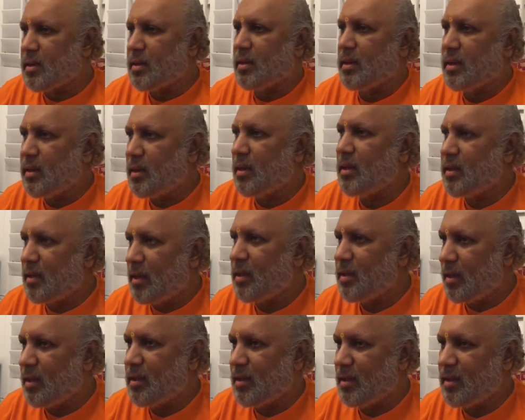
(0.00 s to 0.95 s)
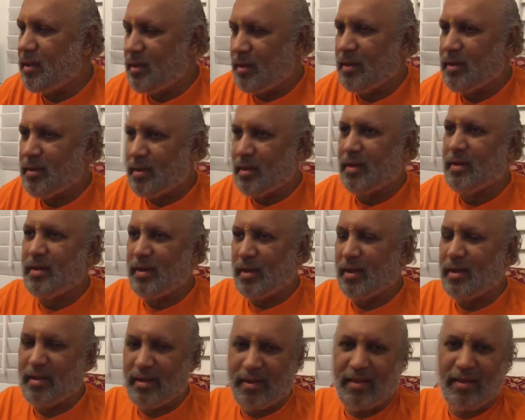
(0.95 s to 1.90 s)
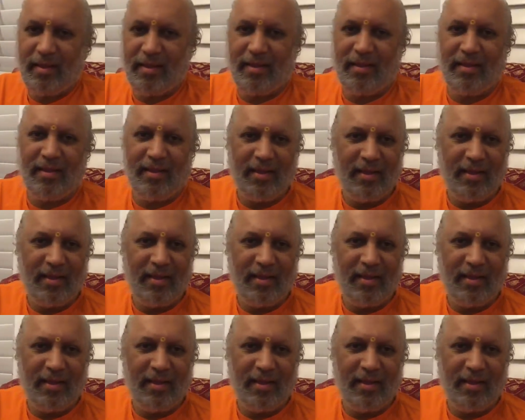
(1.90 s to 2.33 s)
kare, karna hai.